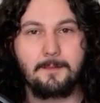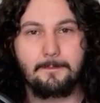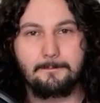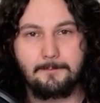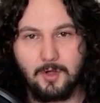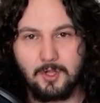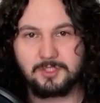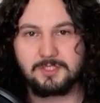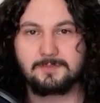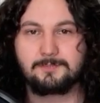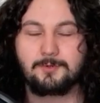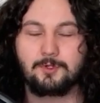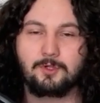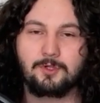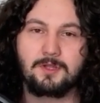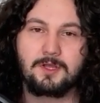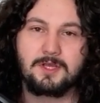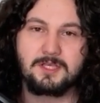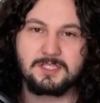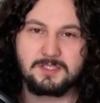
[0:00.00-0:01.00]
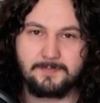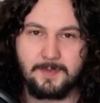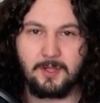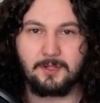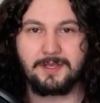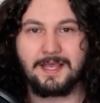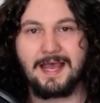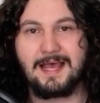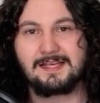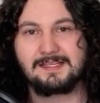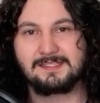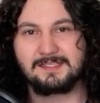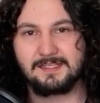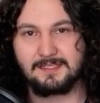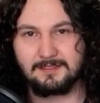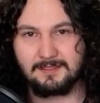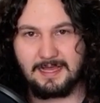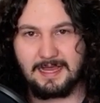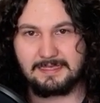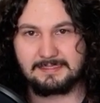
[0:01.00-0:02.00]
multiple
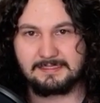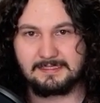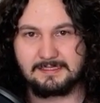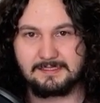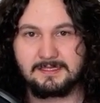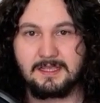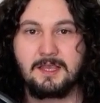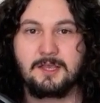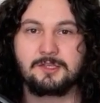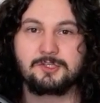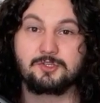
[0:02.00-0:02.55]
spellcasting classes.